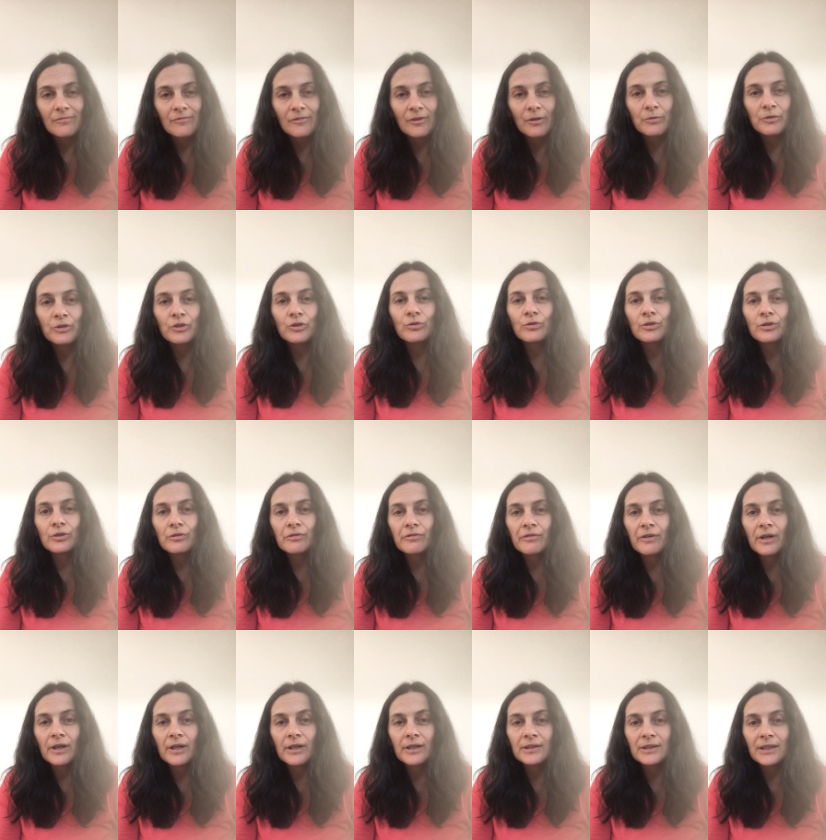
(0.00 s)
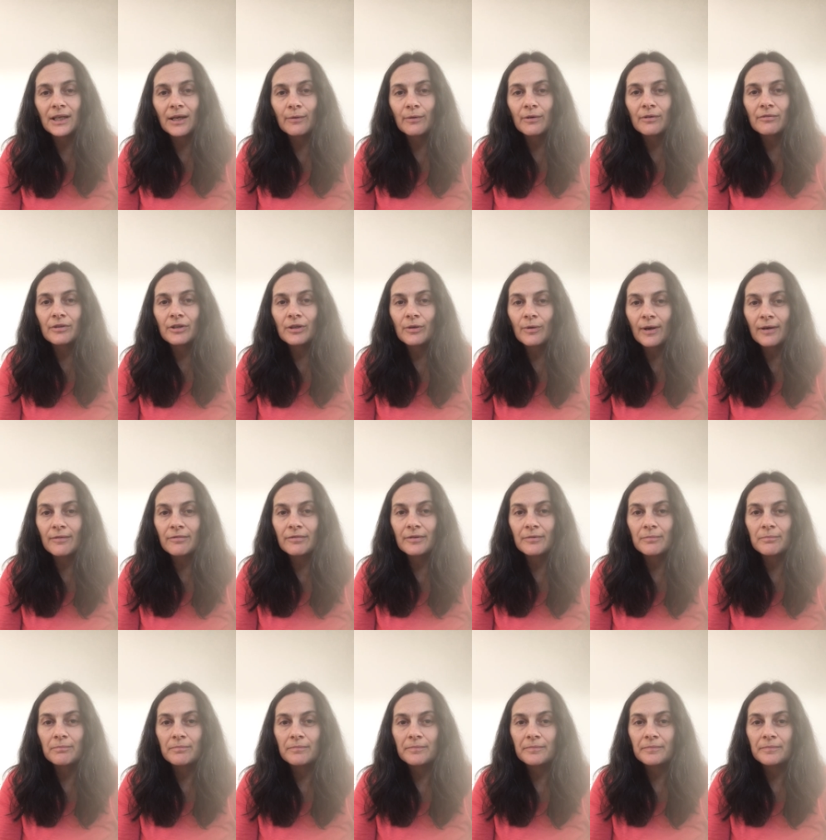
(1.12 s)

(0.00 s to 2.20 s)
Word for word: So enjoy your fires however you have them.